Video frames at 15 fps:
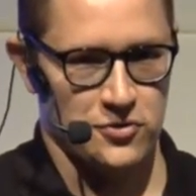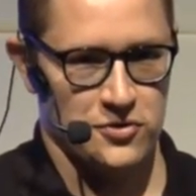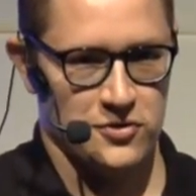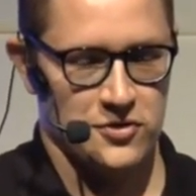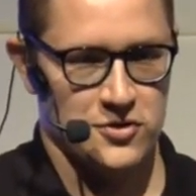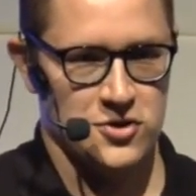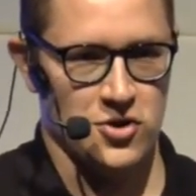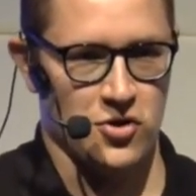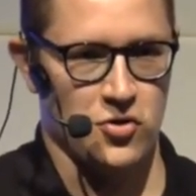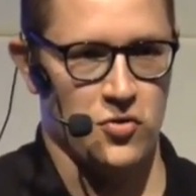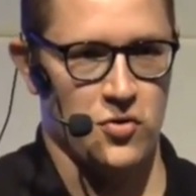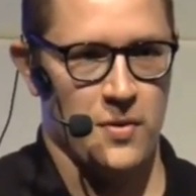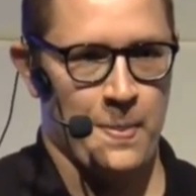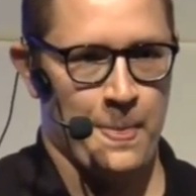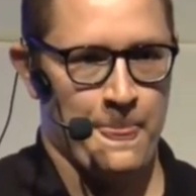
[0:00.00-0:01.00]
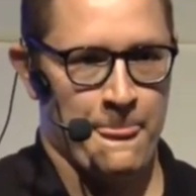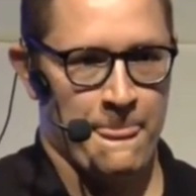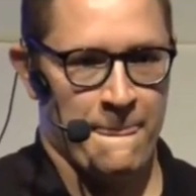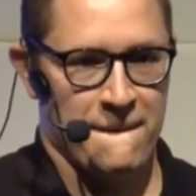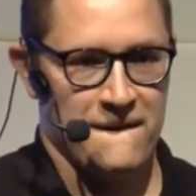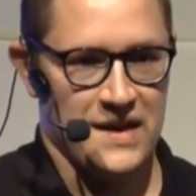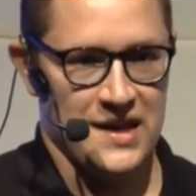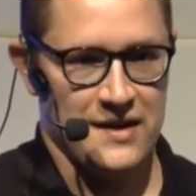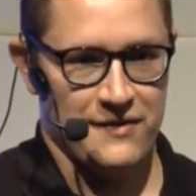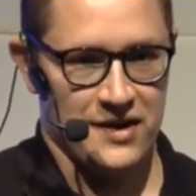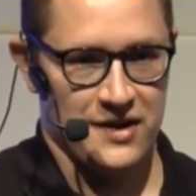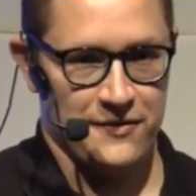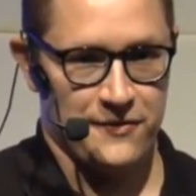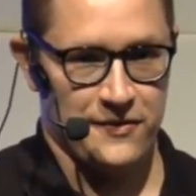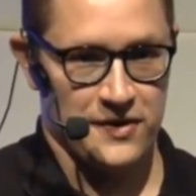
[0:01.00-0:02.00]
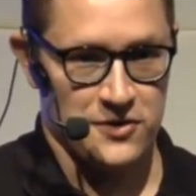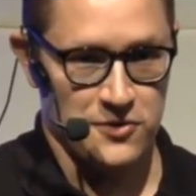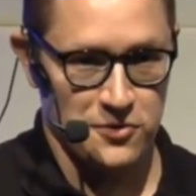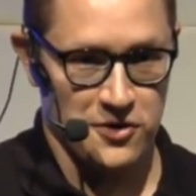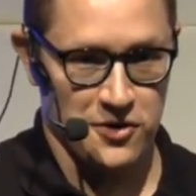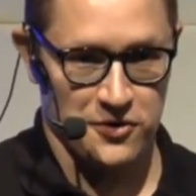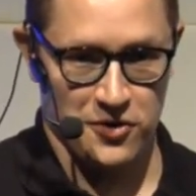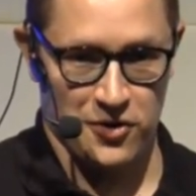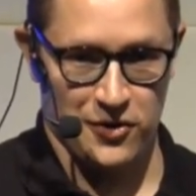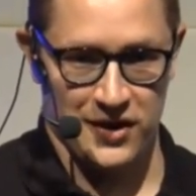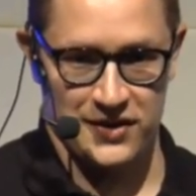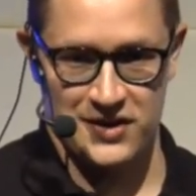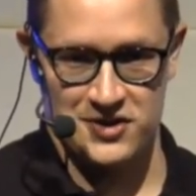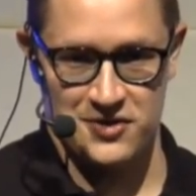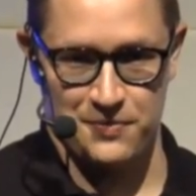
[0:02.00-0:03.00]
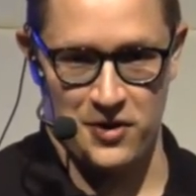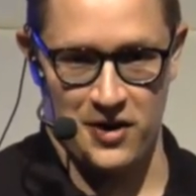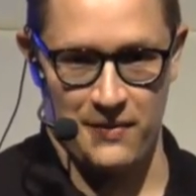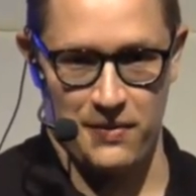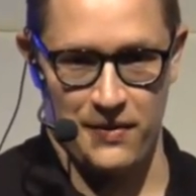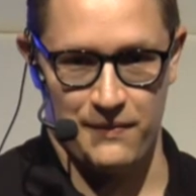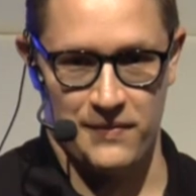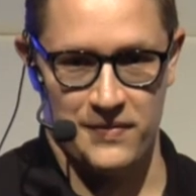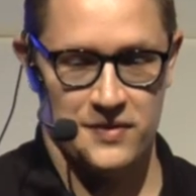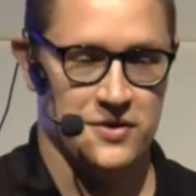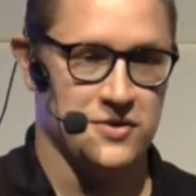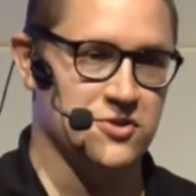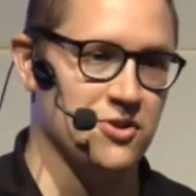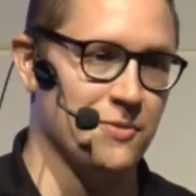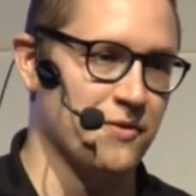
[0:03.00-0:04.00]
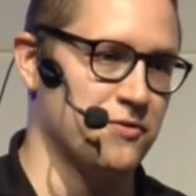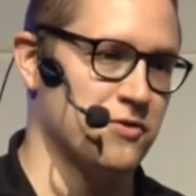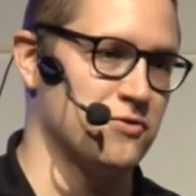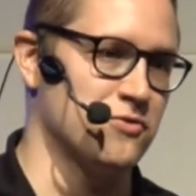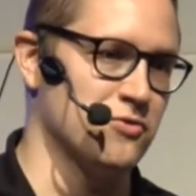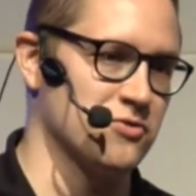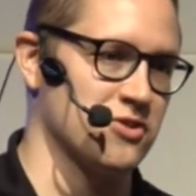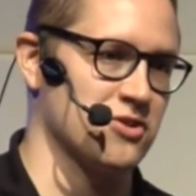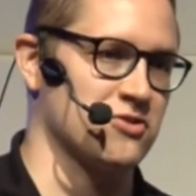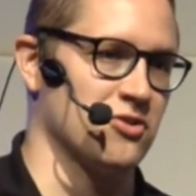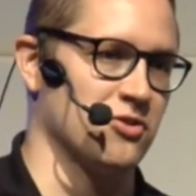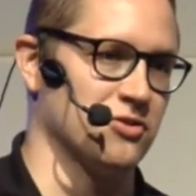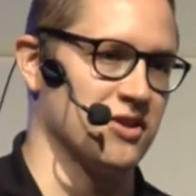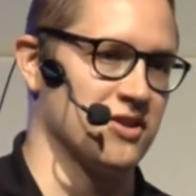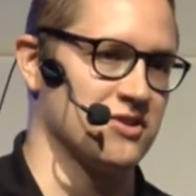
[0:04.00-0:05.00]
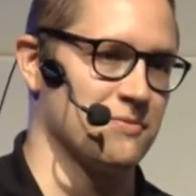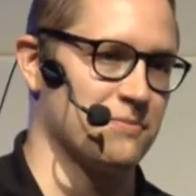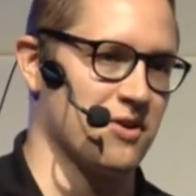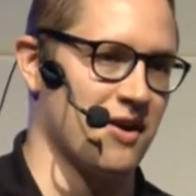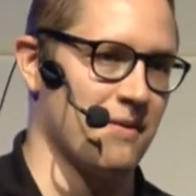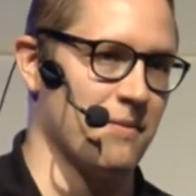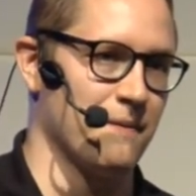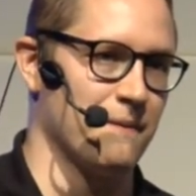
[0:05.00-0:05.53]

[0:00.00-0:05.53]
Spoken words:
So even if you don't know how there's a problem, some of your users know there's a problem,